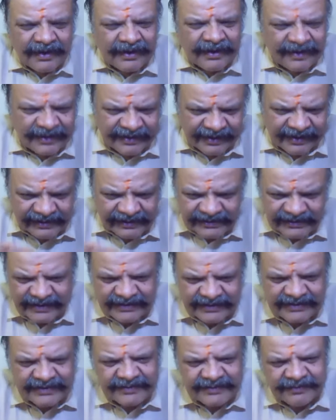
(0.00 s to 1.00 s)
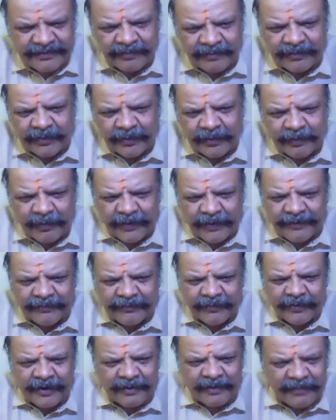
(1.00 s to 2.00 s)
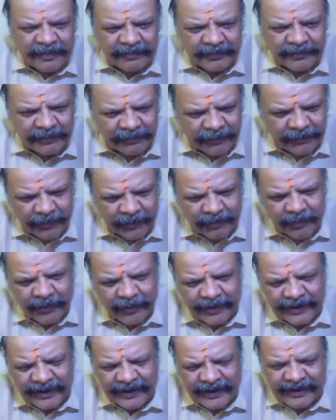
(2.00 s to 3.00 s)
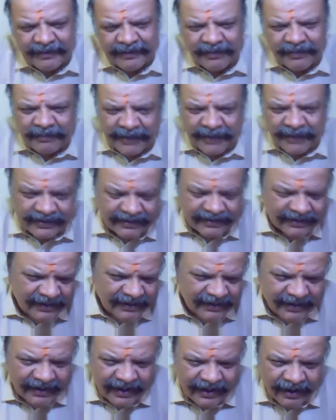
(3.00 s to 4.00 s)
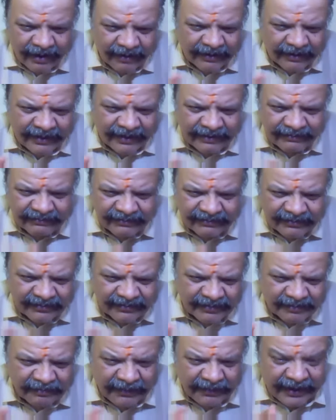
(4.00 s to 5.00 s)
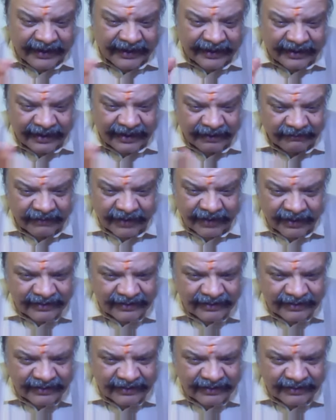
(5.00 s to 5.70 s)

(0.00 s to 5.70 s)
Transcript: It ranges from two point four millimeters to four point eight millimeters, but on a median level,